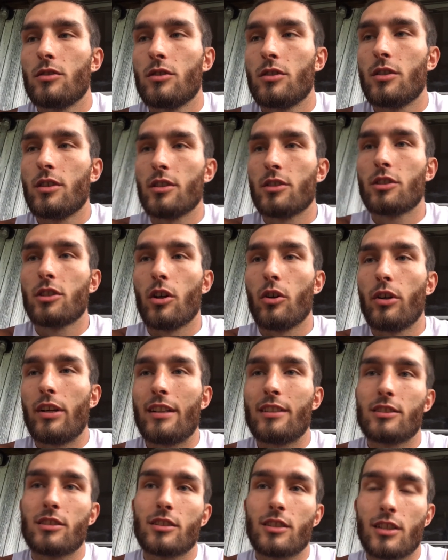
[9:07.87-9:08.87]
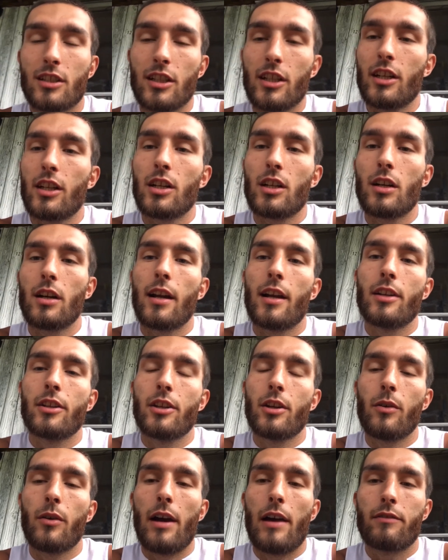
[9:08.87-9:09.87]
Just so it's clear and you
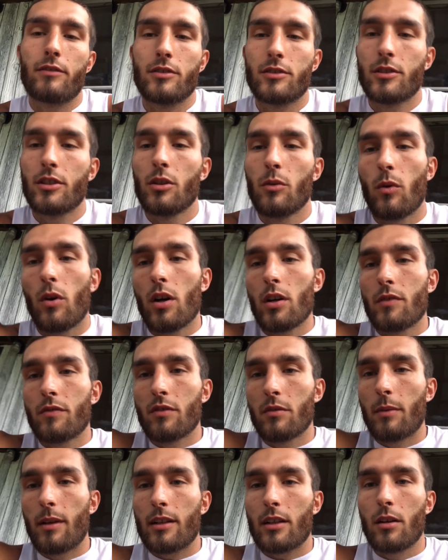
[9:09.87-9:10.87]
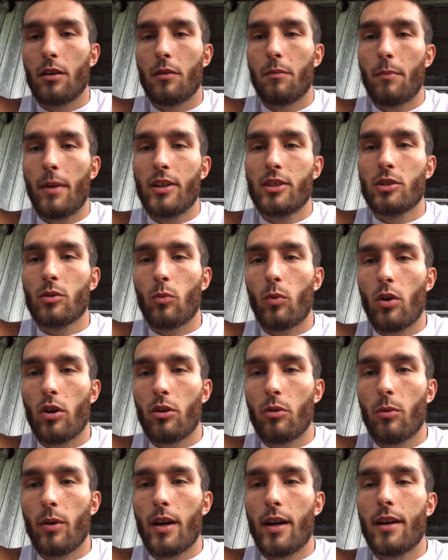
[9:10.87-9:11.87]
don't have to steal water from like a major
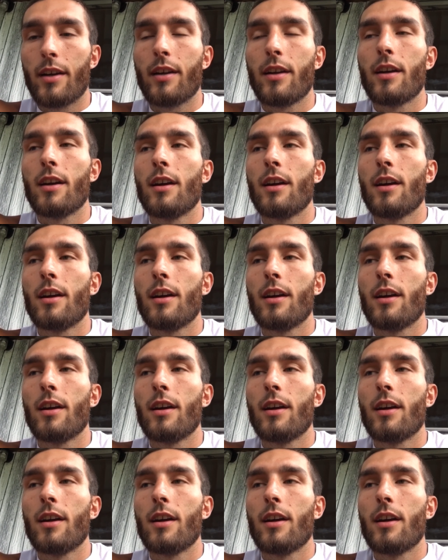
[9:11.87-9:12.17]
waterway.